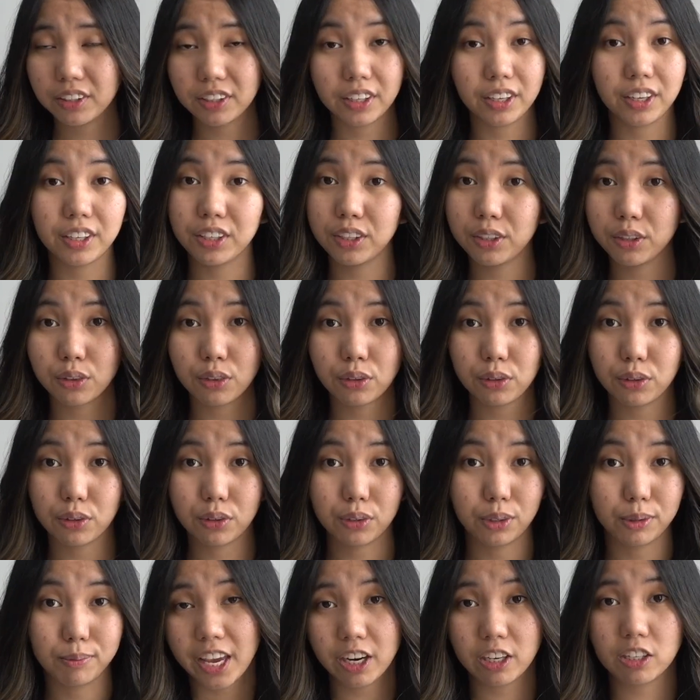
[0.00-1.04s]

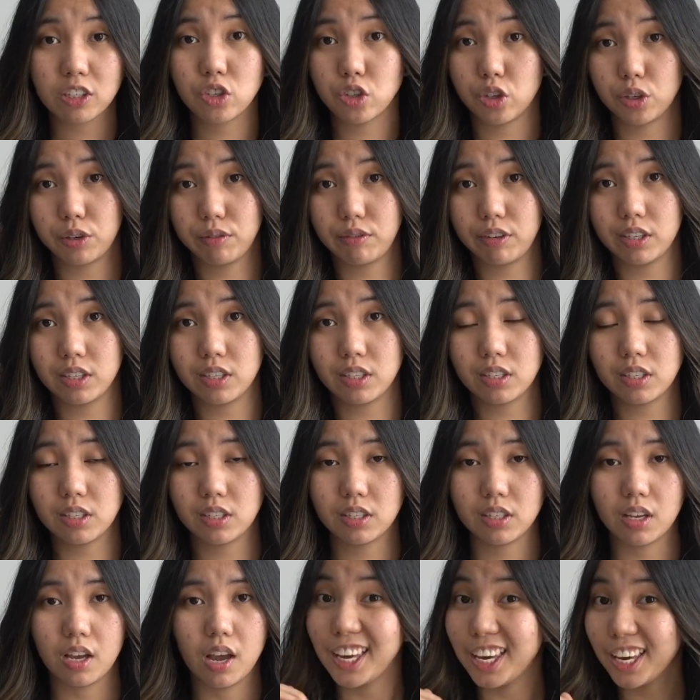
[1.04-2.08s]
other hair
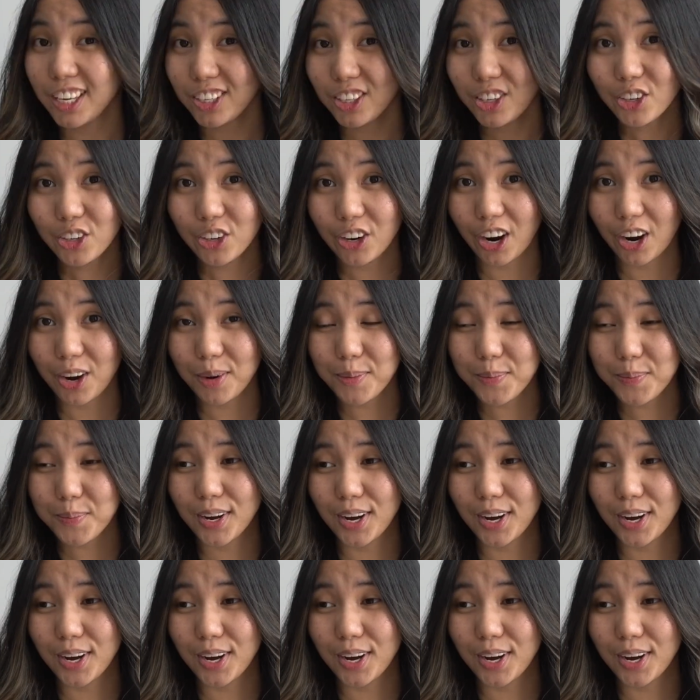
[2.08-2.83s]
service, hit her up.